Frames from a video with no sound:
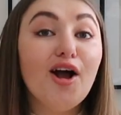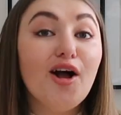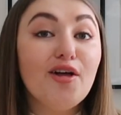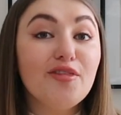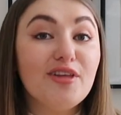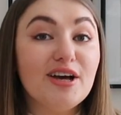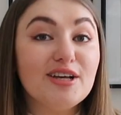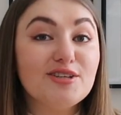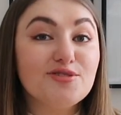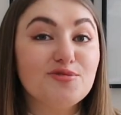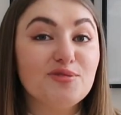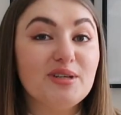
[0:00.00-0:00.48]

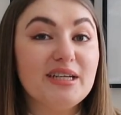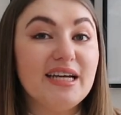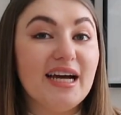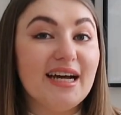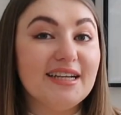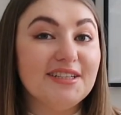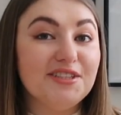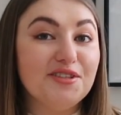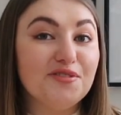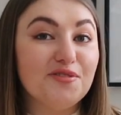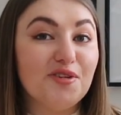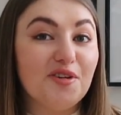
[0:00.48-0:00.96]
that's really
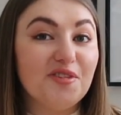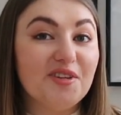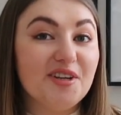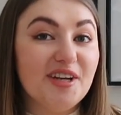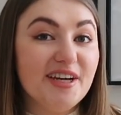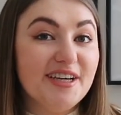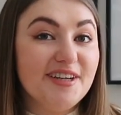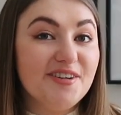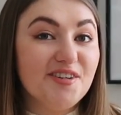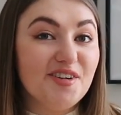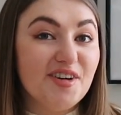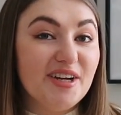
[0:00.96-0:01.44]
handy you've got the
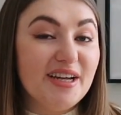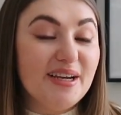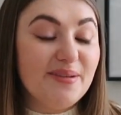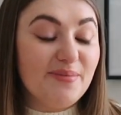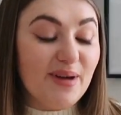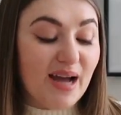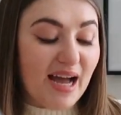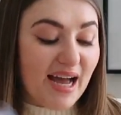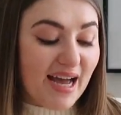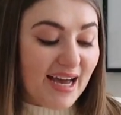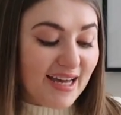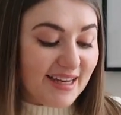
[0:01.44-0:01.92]
night cream
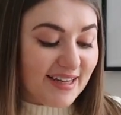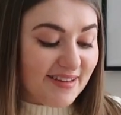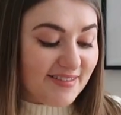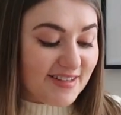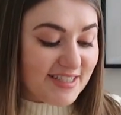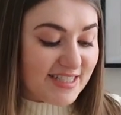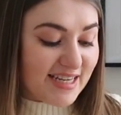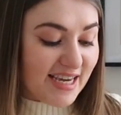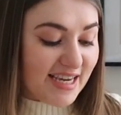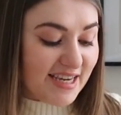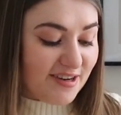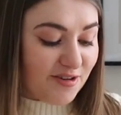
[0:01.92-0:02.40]
and the
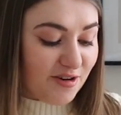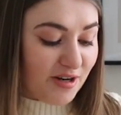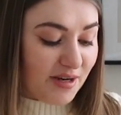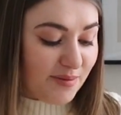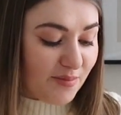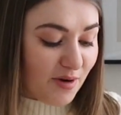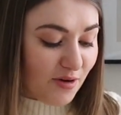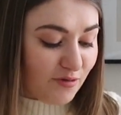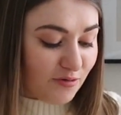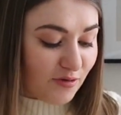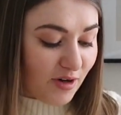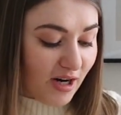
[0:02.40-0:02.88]
day
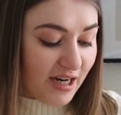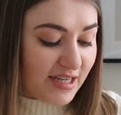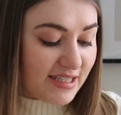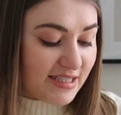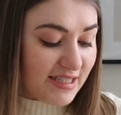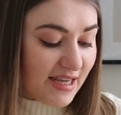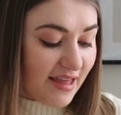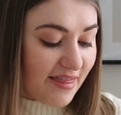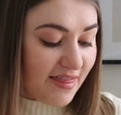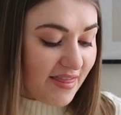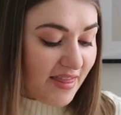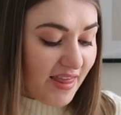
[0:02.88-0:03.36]
cream
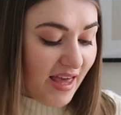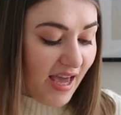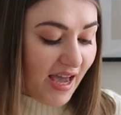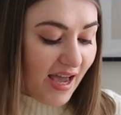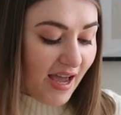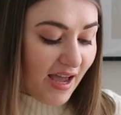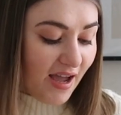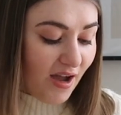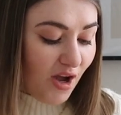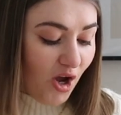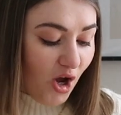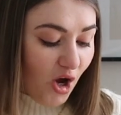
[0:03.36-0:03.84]
right
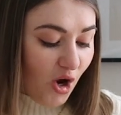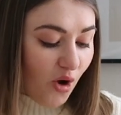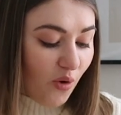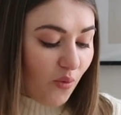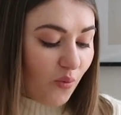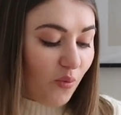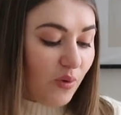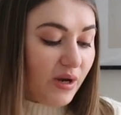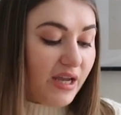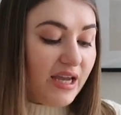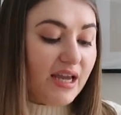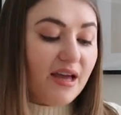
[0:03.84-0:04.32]
there
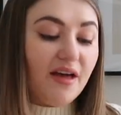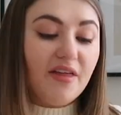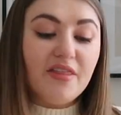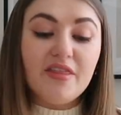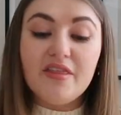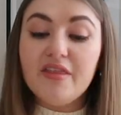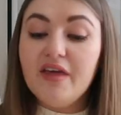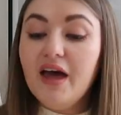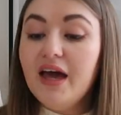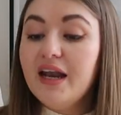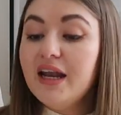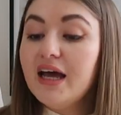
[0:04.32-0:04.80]
we
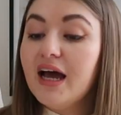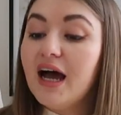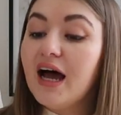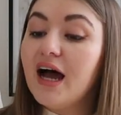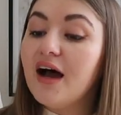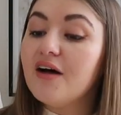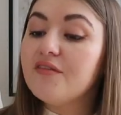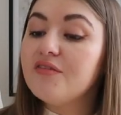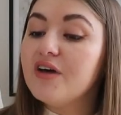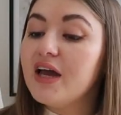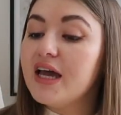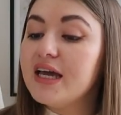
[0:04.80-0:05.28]
then
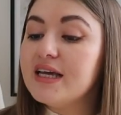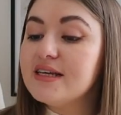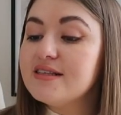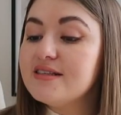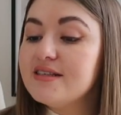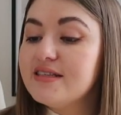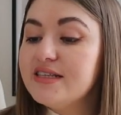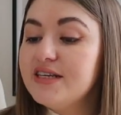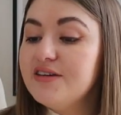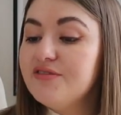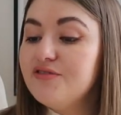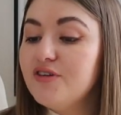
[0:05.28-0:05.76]
have a
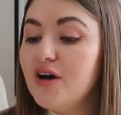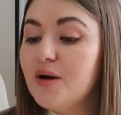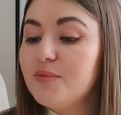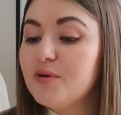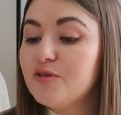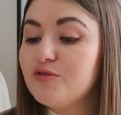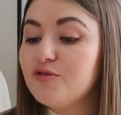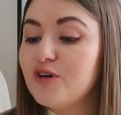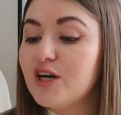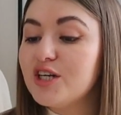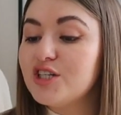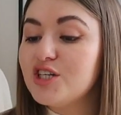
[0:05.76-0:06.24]

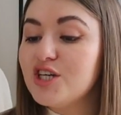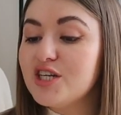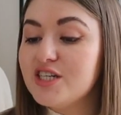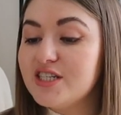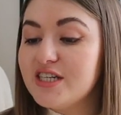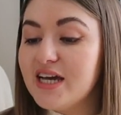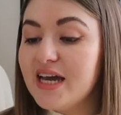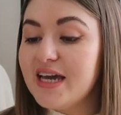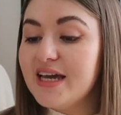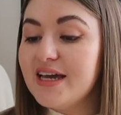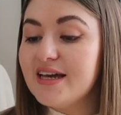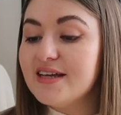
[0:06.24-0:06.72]
C-Firma fresh
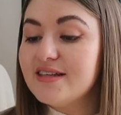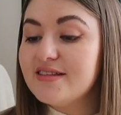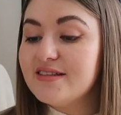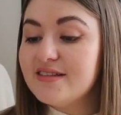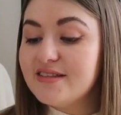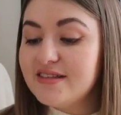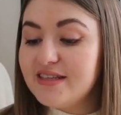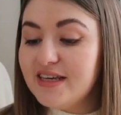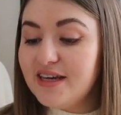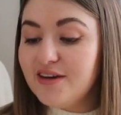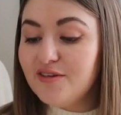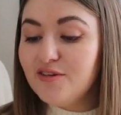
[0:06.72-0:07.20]
day
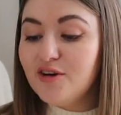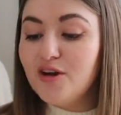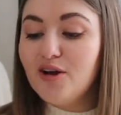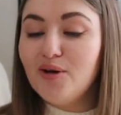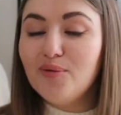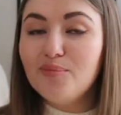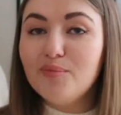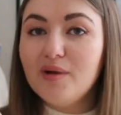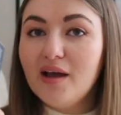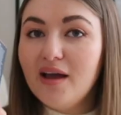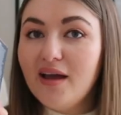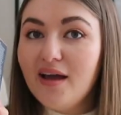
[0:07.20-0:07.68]

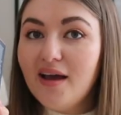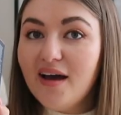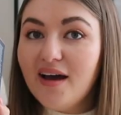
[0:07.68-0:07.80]
serum